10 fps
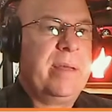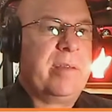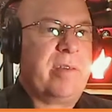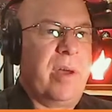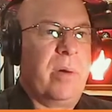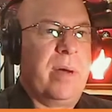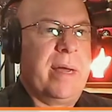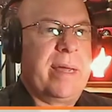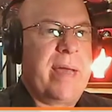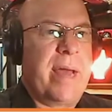so
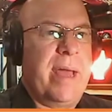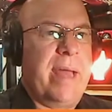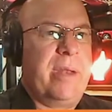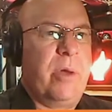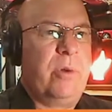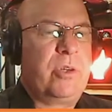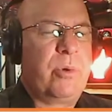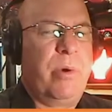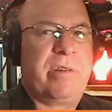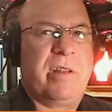I kind of had no
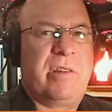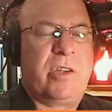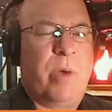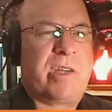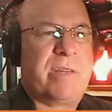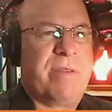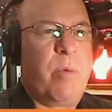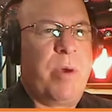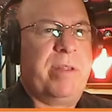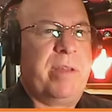choice in the situation if I
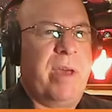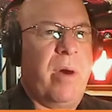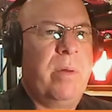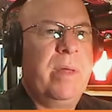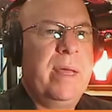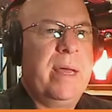wanted to go,